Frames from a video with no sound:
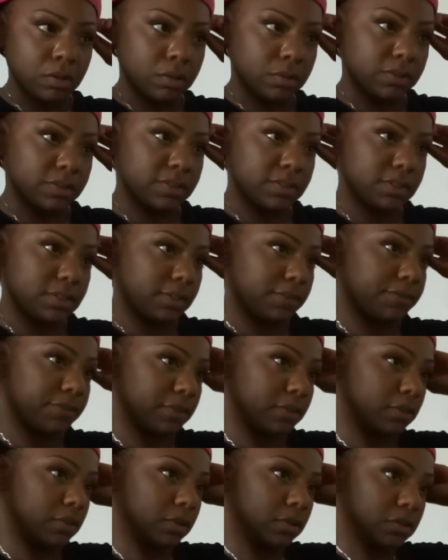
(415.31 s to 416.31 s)
Let's see if
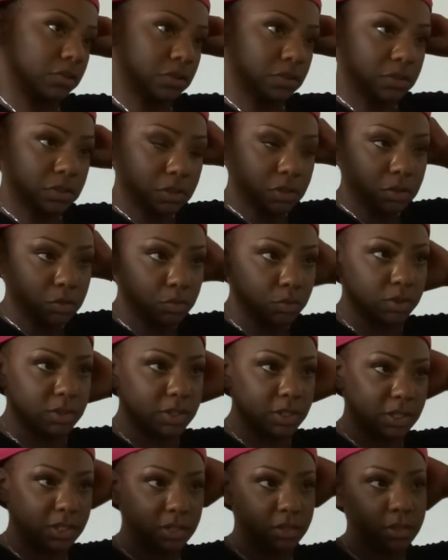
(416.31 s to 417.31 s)
it looks
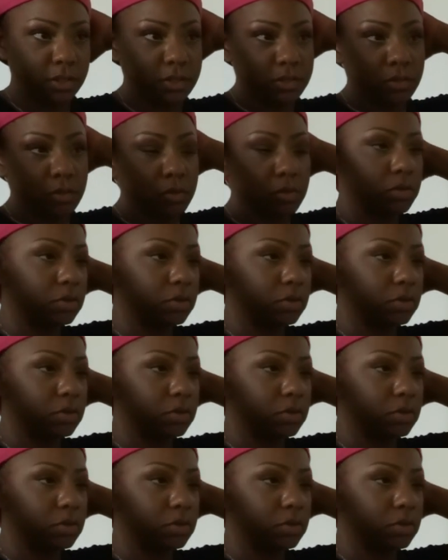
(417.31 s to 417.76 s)
ridiculous or